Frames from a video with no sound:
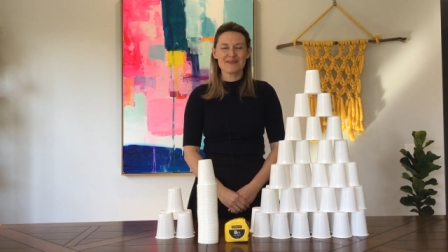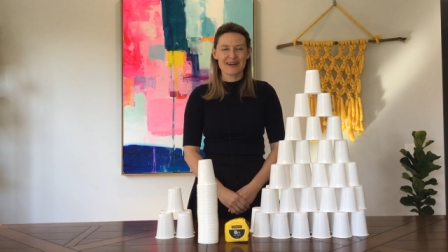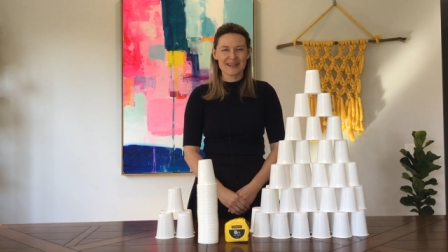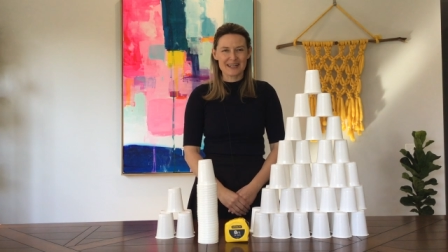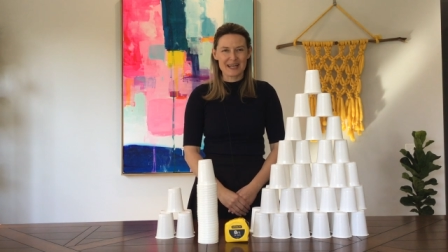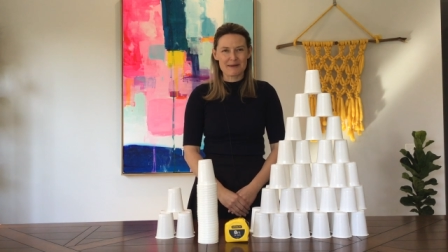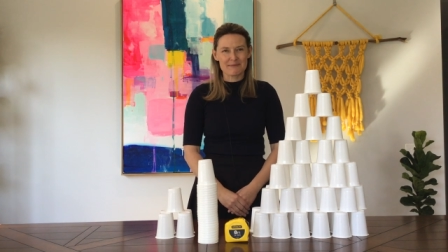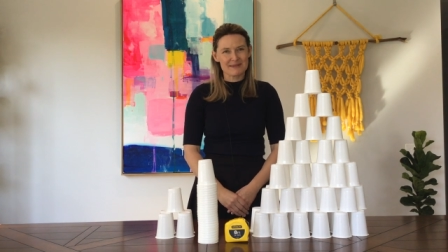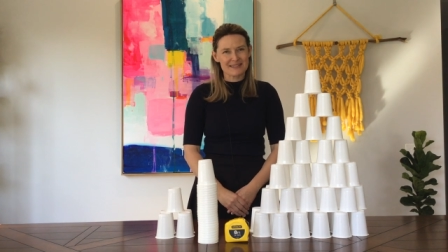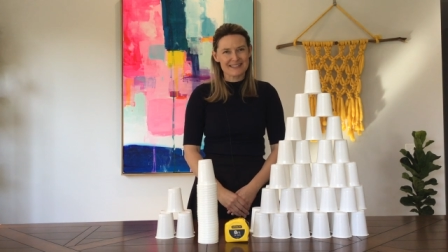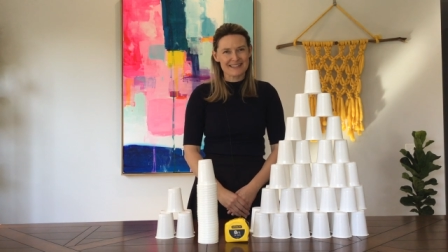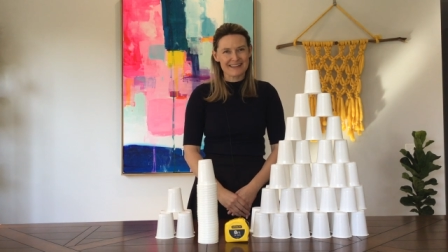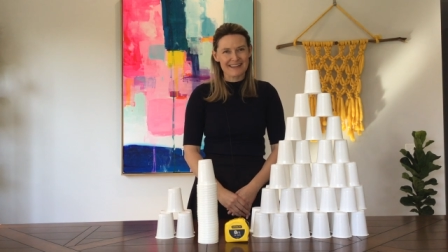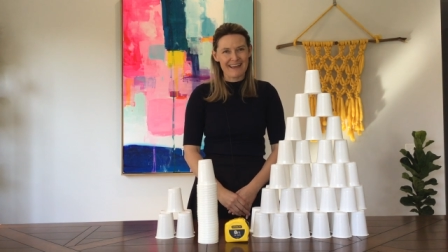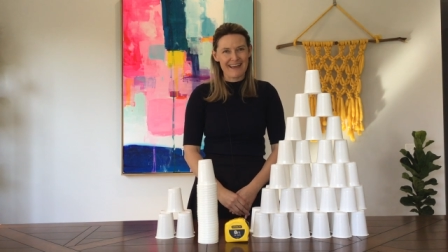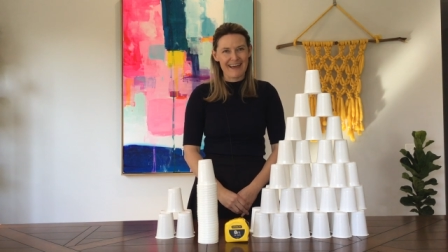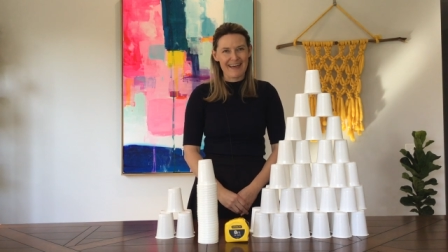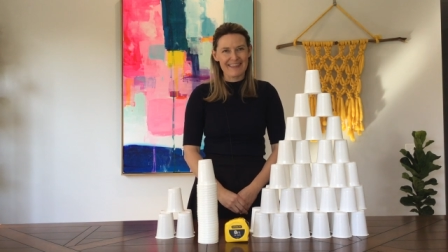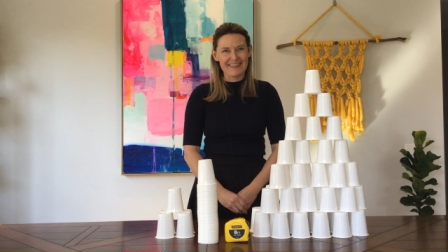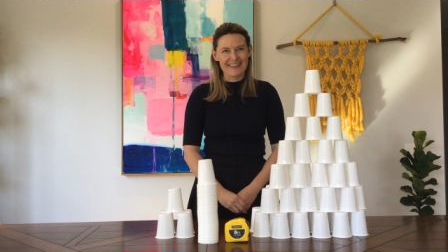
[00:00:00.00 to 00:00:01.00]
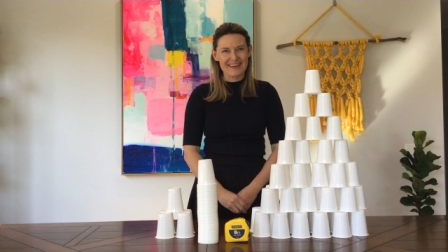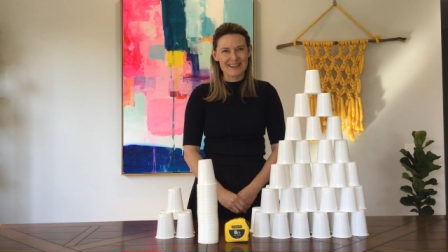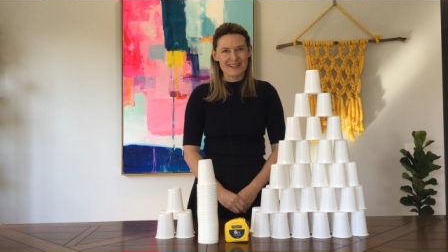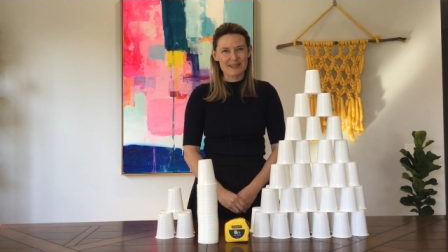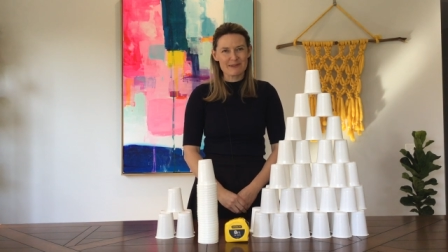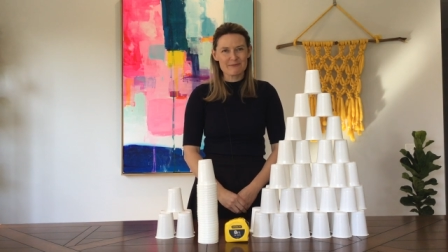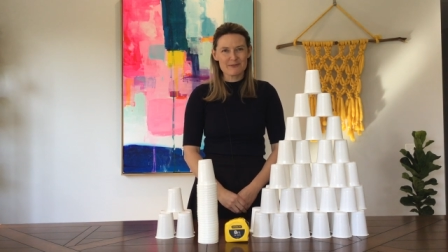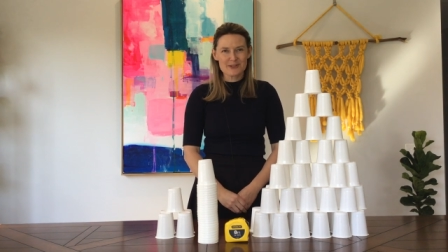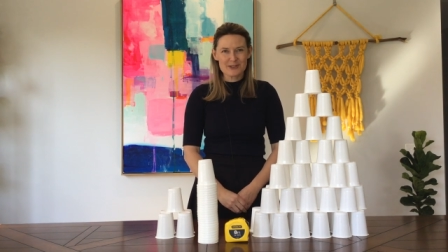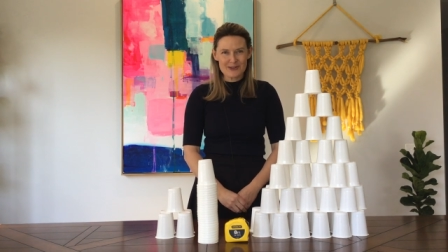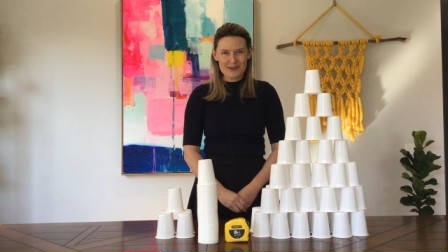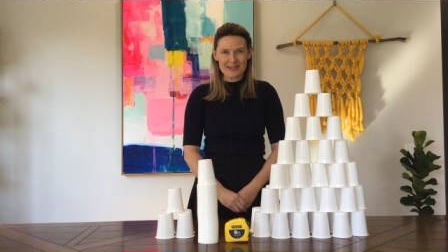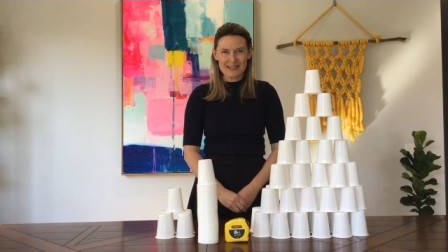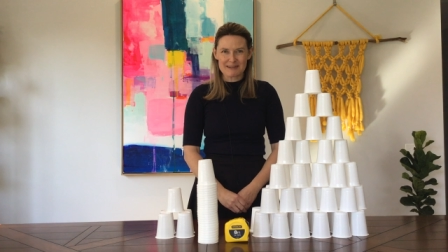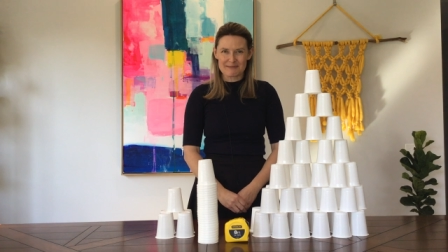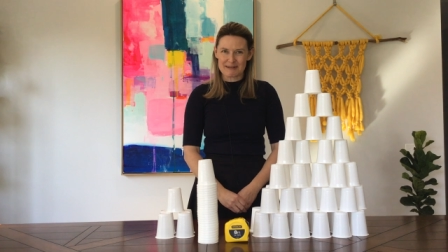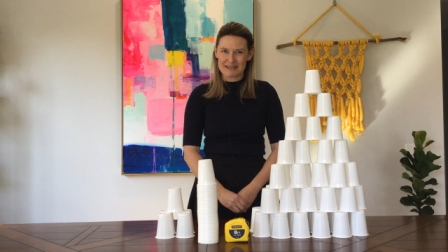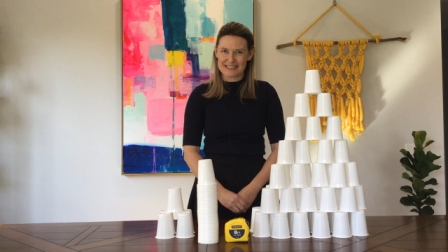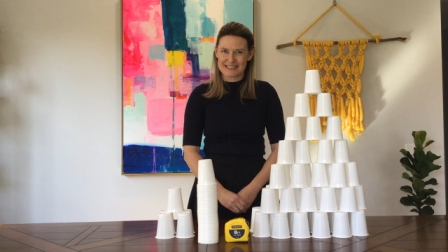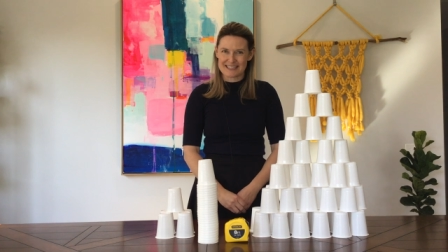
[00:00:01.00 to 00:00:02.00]
My name is Leanne. Thank you for
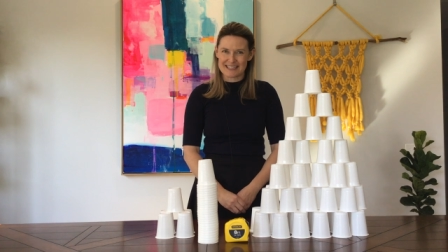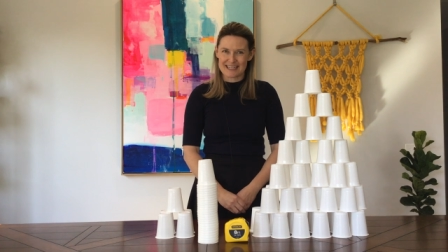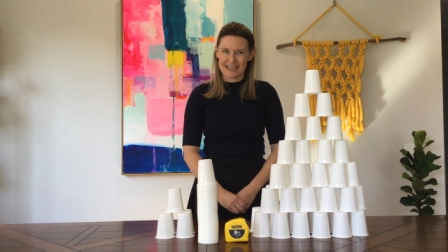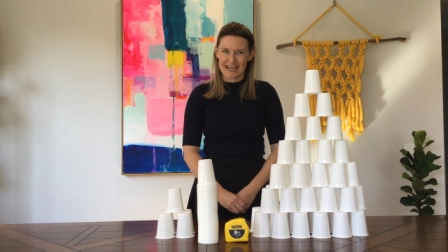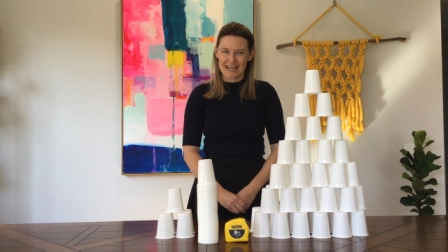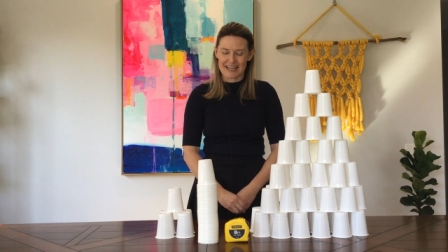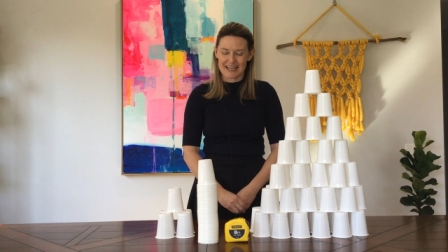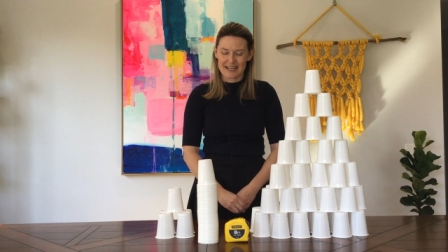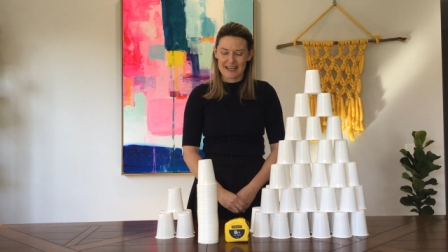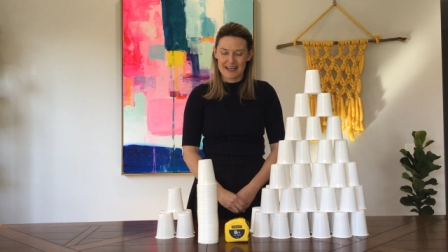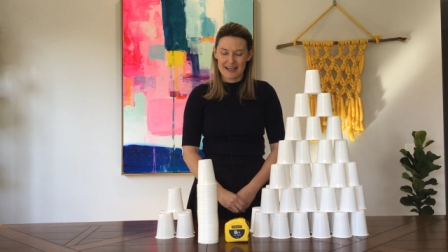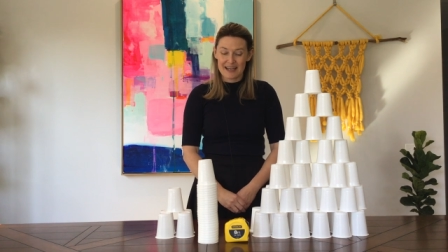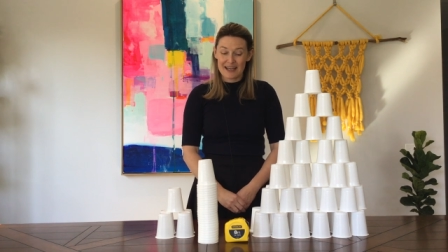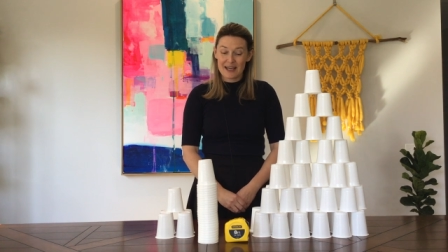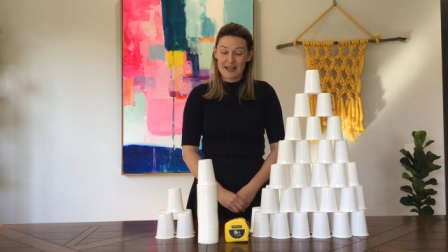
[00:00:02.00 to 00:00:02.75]
joining me today.